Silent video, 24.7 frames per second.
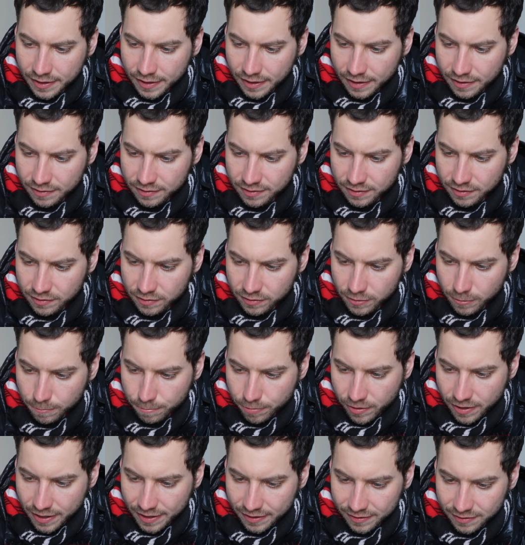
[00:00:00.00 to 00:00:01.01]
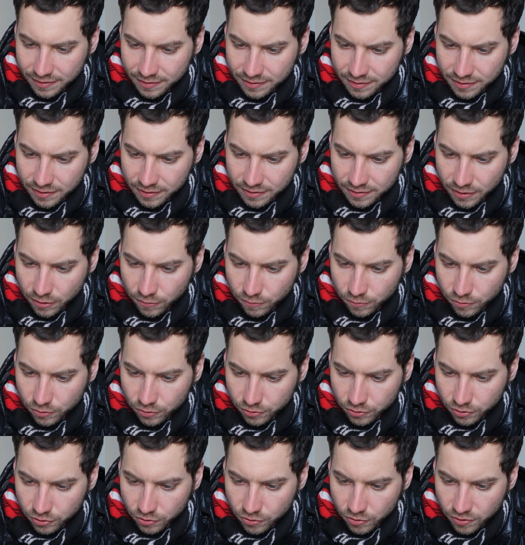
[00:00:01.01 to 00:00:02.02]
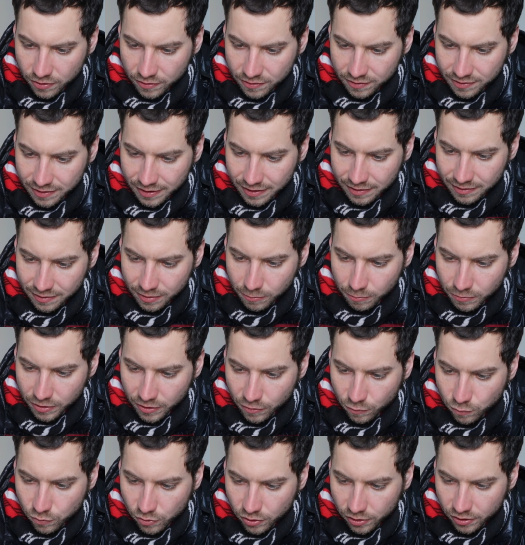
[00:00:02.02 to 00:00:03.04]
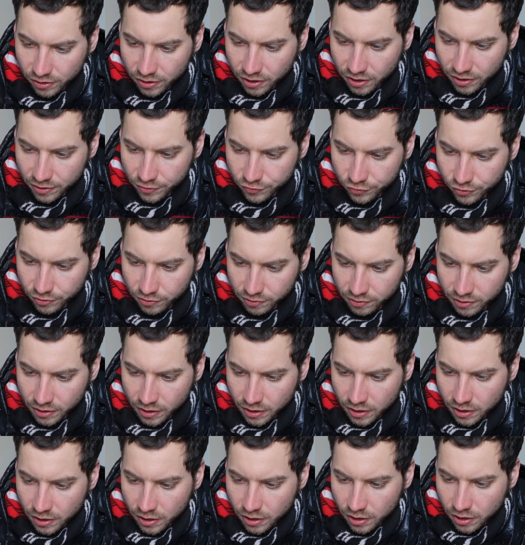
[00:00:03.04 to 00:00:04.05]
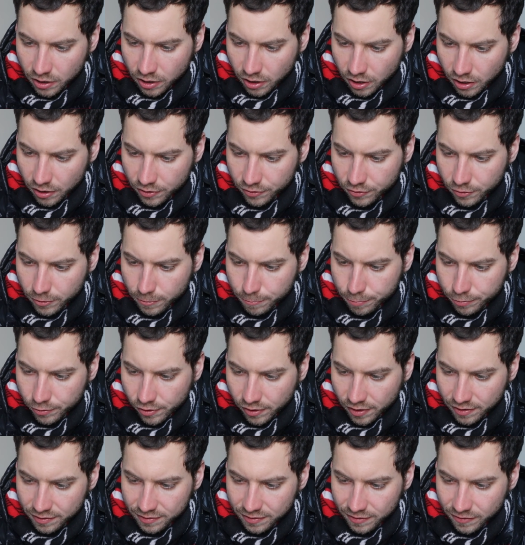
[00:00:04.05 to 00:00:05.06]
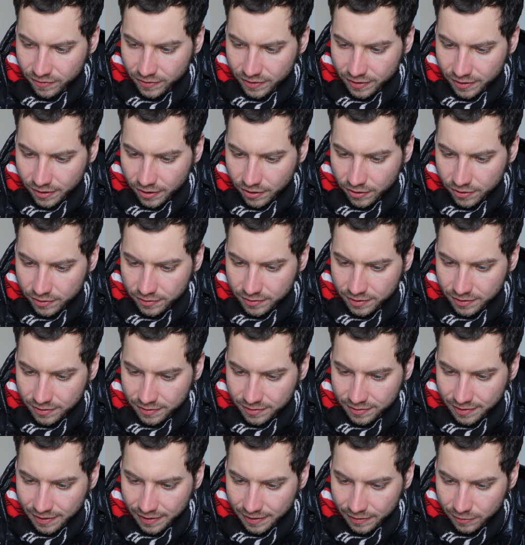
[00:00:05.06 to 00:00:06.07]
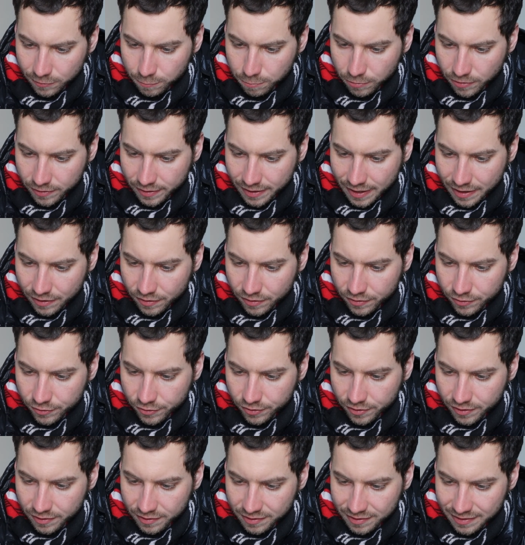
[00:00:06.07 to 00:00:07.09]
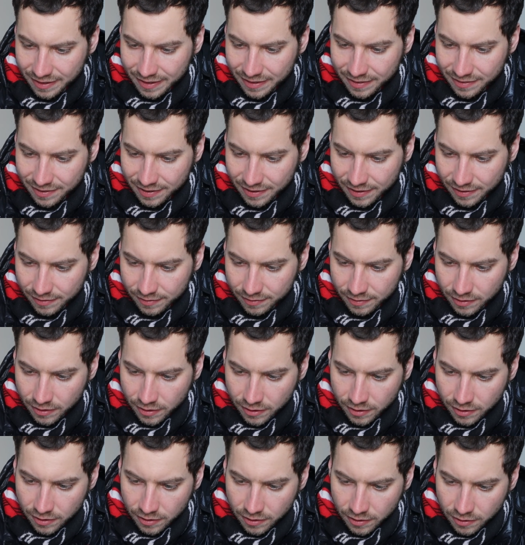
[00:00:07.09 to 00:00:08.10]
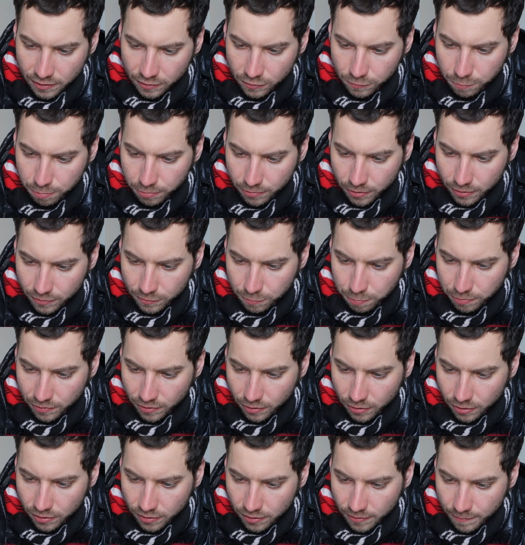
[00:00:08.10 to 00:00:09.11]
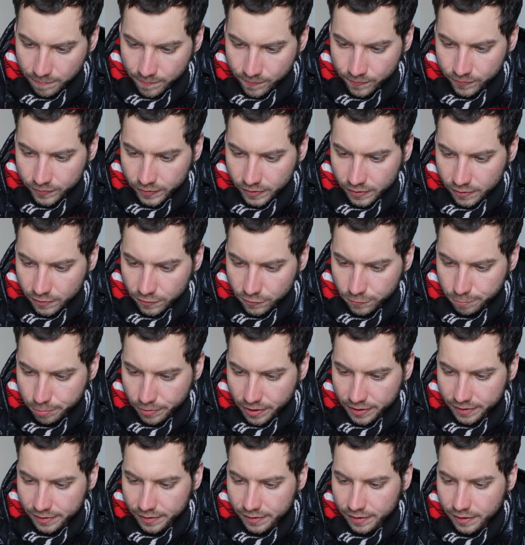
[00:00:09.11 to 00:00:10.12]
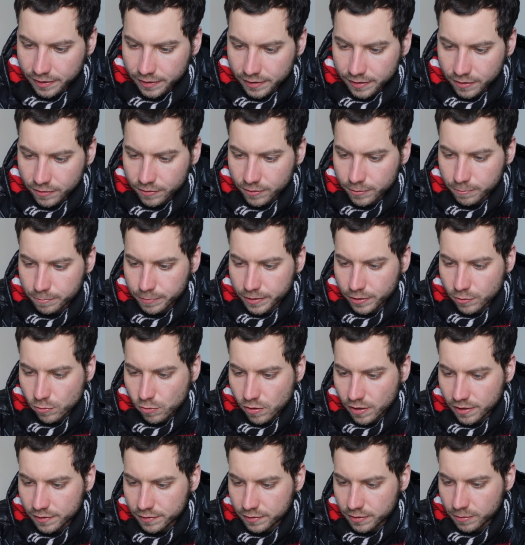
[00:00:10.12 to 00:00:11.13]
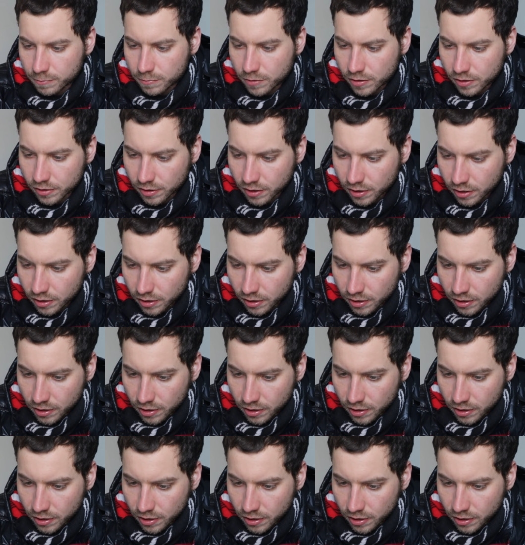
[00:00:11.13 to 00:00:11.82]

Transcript: As is the practice in several U.S. states and many foreign countries. Under a progressive inheritance tax but not under an estate tax, spreading a given bequest among